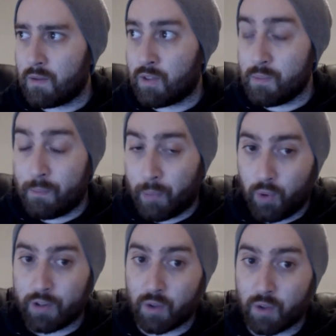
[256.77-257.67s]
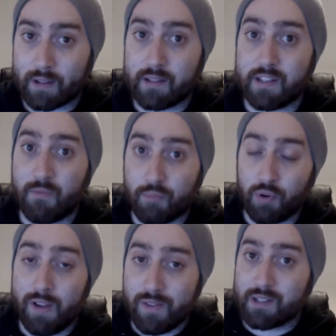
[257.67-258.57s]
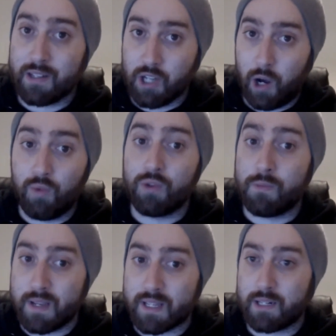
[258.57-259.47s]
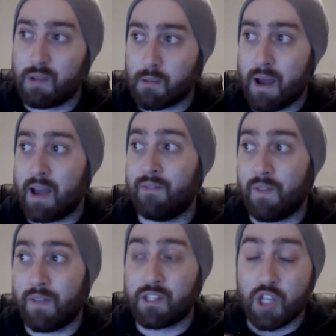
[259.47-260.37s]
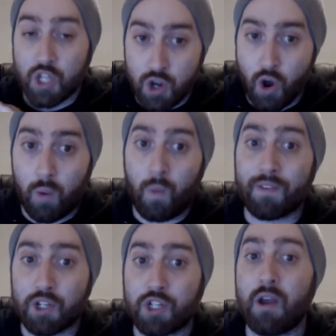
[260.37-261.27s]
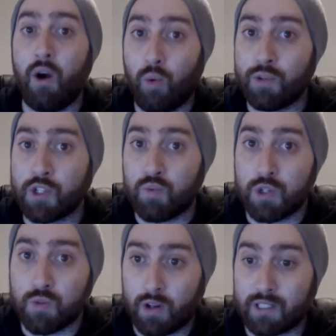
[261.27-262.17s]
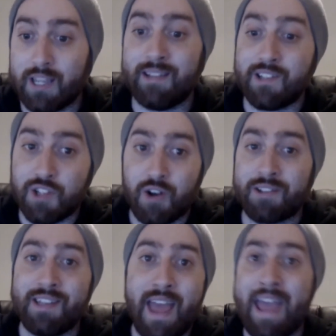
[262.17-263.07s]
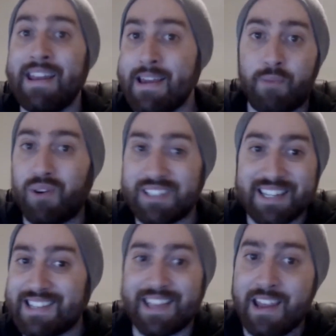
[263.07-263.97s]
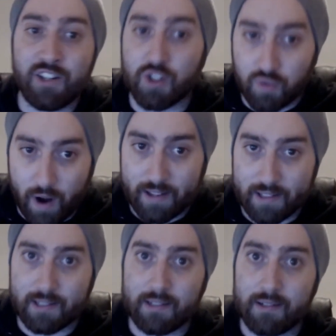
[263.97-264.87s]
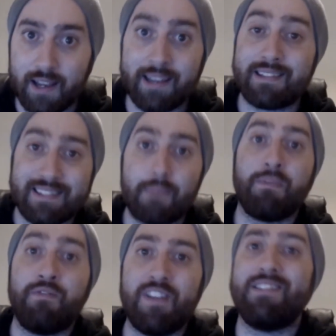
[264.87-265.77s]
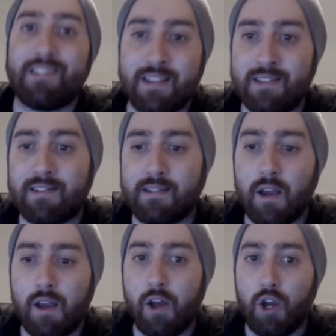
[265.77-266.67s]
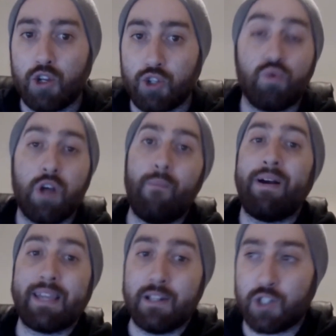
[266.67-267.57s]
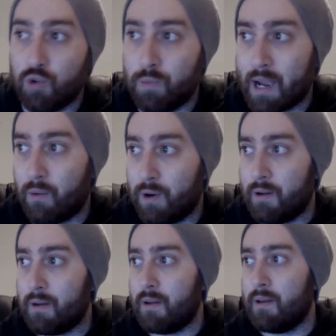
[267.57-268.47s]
The board of directors have previously told Mr. McMahon that this is not what the shareholders would want. It is not in anybody's interest, except Vince's, to come back into power.